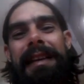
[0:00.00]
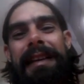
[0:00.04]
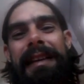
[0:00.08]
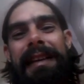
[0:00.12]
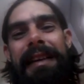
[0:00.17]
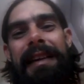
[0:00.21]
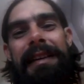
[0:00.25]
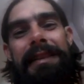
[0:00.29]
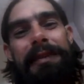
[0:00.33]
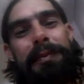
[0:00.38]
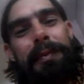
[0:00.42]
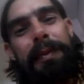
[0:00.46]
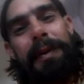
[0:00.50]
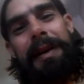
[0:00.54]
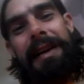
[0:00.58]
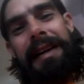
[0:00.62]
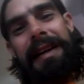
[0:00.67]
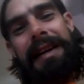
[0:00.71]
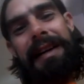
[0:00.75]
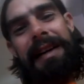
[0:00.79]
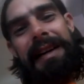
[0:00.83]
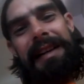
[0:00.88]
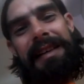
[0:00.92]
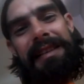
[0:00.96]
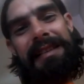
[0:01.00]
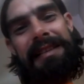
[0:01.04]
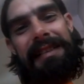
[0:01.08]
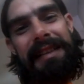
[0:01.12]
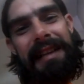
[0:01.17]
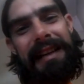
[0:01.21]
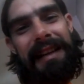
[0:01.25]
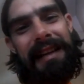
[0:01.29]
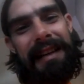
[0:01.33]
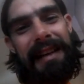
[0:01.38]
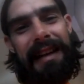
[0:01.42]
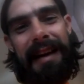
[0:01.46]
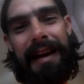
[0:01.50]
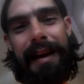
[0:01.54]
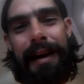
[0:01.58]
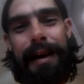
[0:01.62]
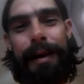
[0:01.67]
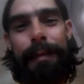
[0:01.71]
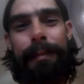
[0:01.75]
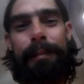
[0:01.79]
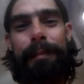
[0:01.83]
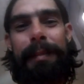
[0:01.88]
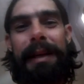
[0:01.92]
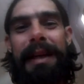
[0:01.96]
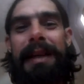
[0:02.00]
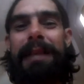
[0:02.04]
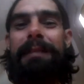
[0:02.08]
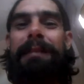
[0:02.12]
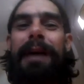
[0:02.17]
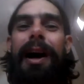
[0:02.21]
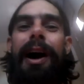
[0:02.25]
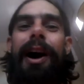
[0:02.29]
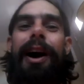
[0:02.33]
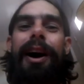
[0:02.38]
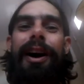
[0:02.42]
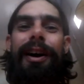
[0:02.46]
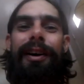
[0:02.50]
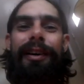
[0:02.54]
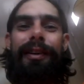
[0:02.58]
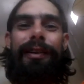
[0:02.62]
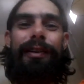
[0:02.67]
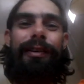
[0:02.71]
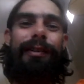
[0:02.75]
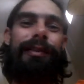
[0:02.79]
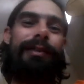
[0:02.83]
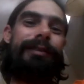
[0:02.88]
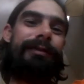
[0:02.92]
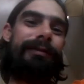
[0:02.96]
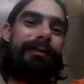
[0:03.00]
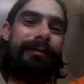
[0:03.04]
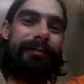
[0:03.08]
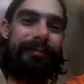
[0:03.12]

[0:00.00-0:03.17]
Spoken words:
That's why I say I'm B-Mall.